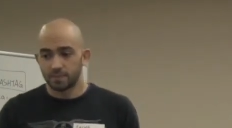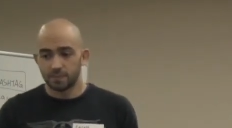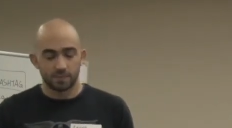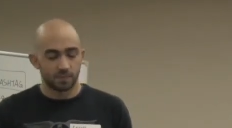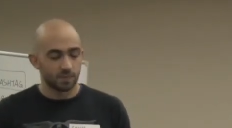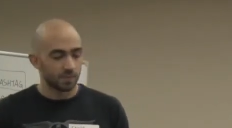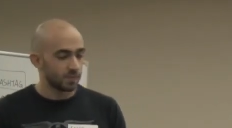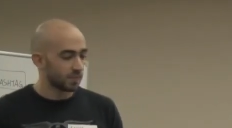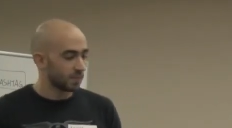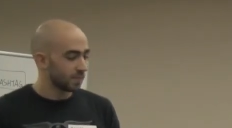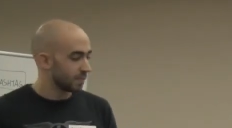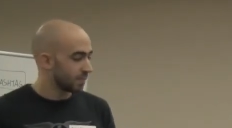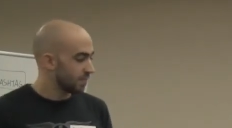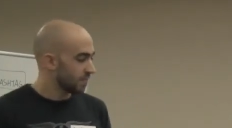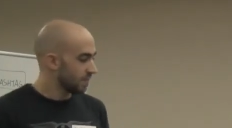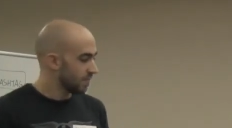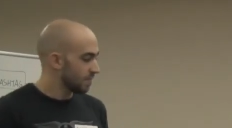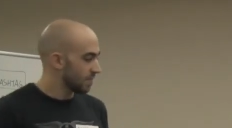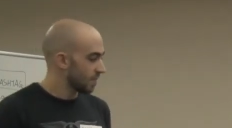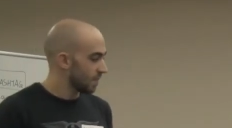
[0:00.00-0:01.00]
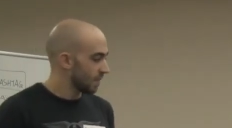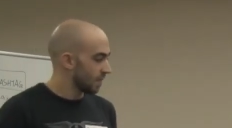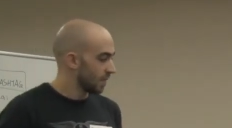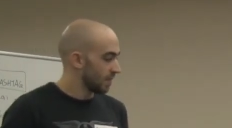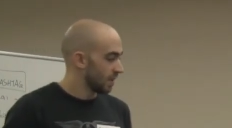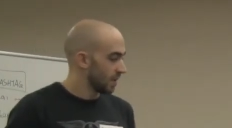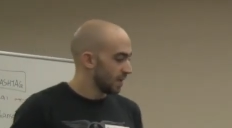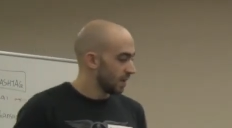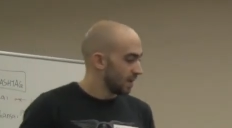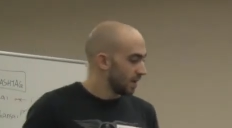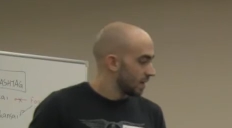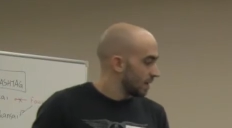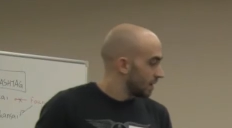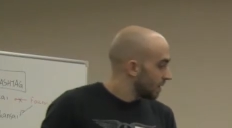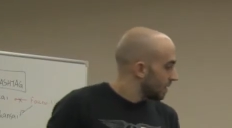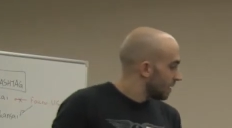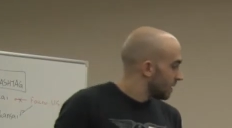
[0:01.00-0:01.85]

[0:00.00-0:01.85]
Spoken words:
[no speech]